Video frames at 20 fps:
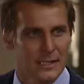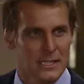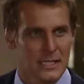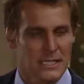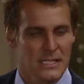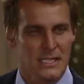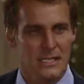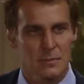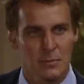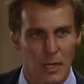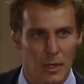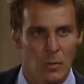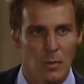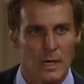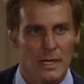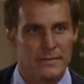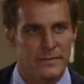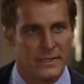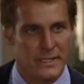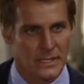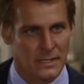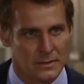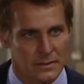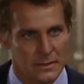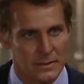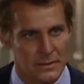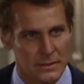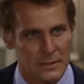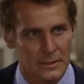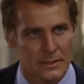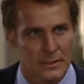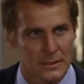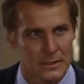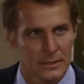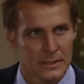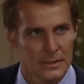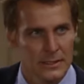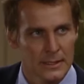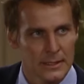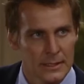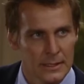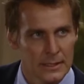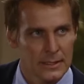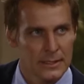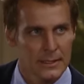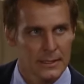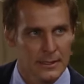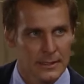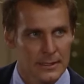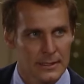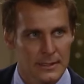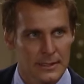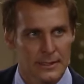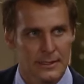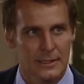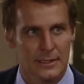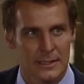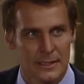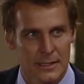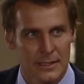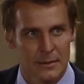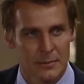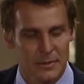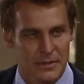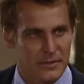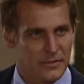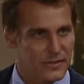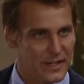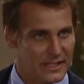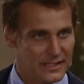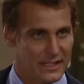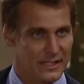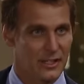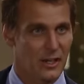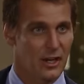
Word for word: She's still my wife, you know. But the fact that